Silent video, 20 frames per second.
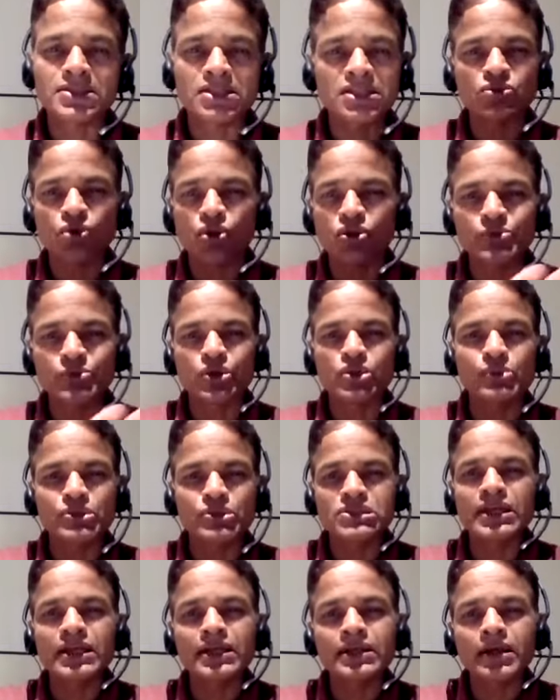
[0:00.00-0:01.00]
It's
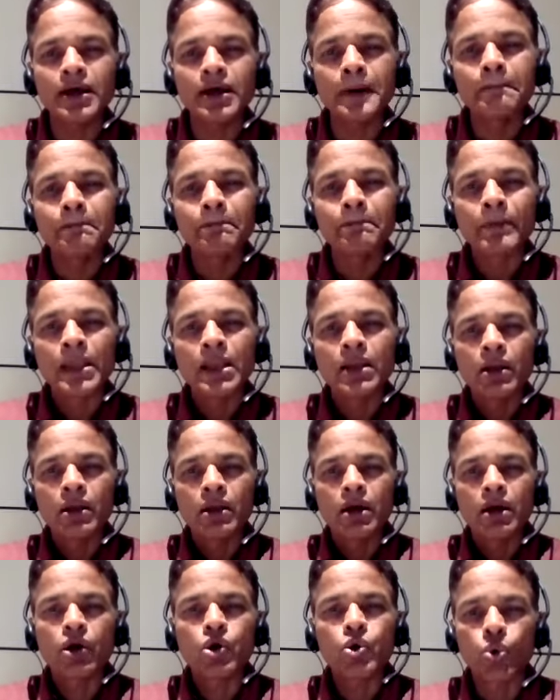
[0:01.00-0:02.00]
almost like a
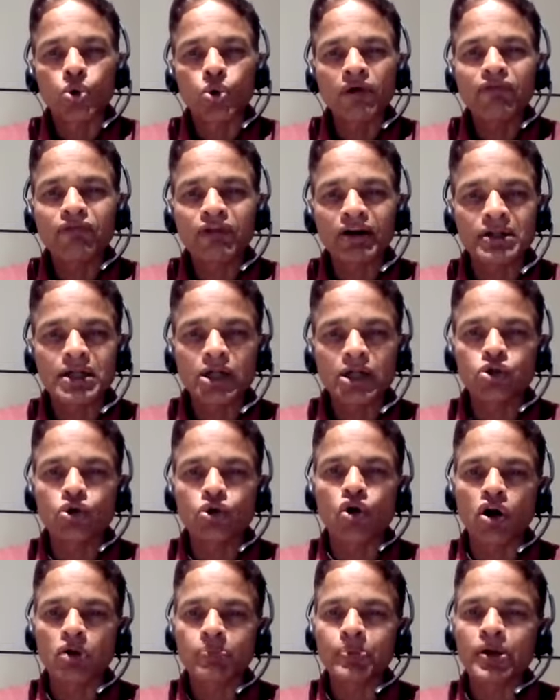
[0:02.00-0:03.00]
code of conduct or
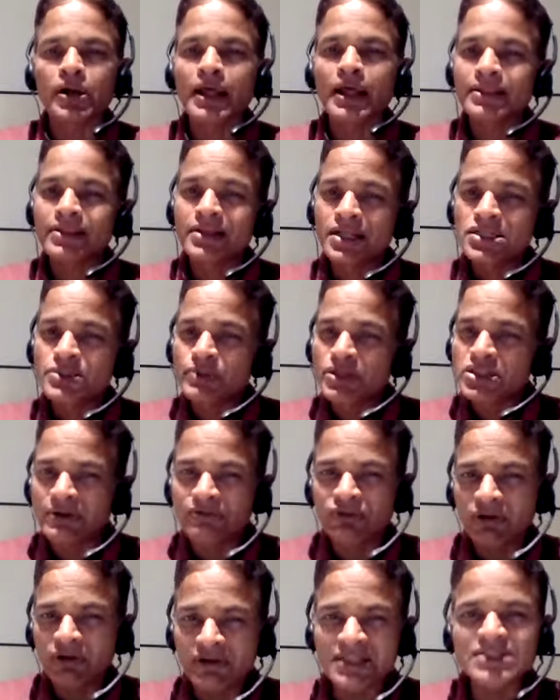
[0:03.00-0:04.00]
corporate ethics, which
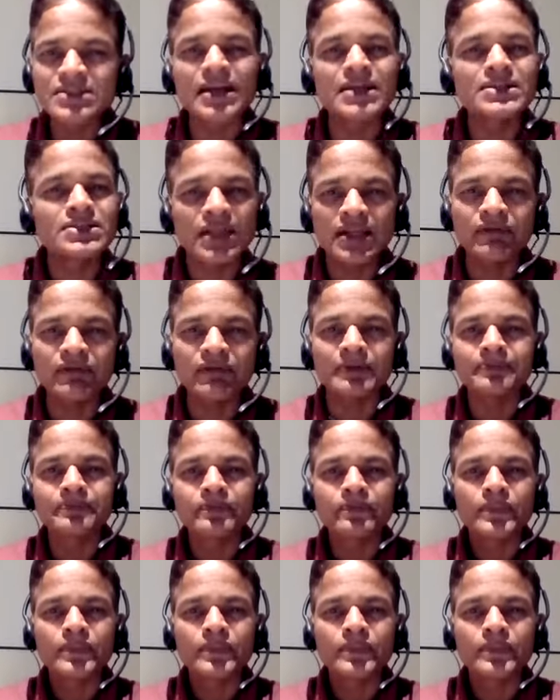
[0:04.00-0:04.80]
everyone signs anyway.